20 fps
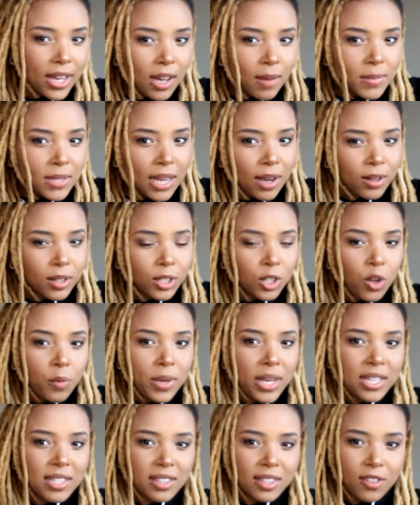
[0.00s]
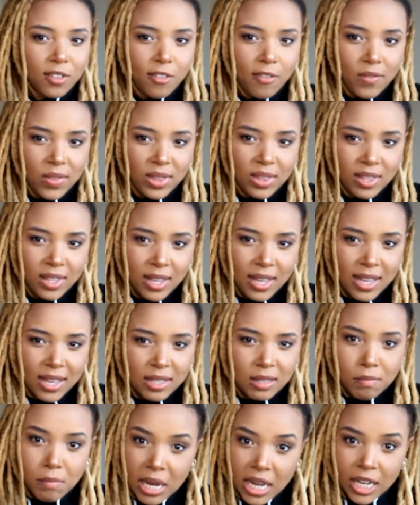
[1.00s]
comes out a little bit? It's a little
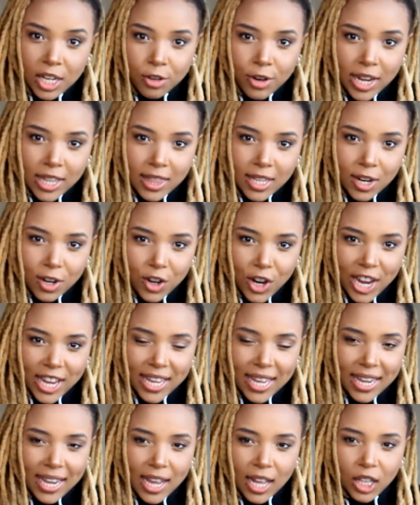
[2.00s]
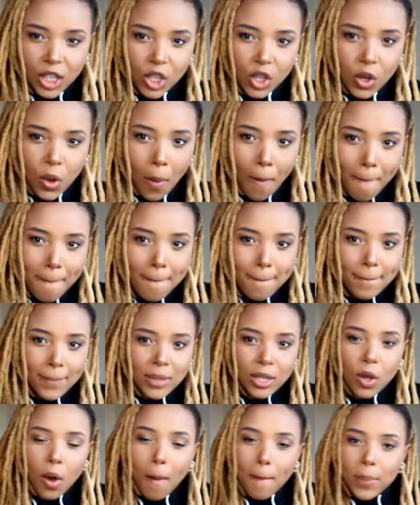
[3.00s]
meaty right there, right? I got a
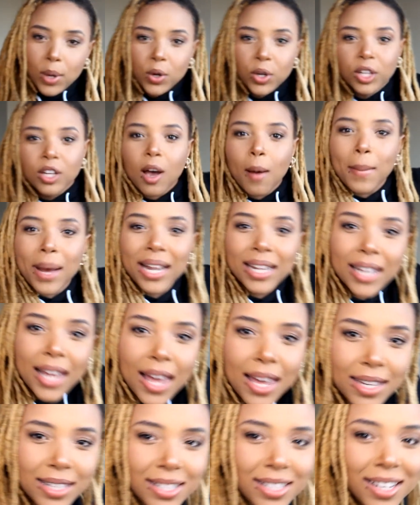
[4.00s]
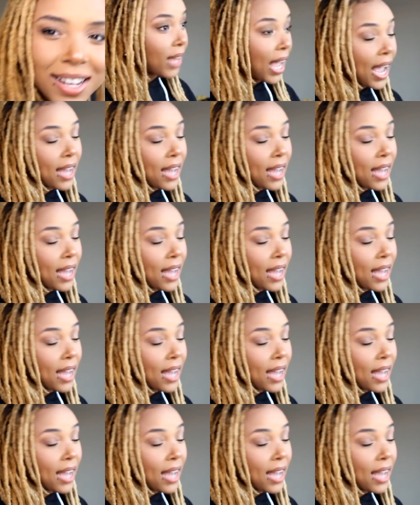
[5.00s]
little booty on my legs.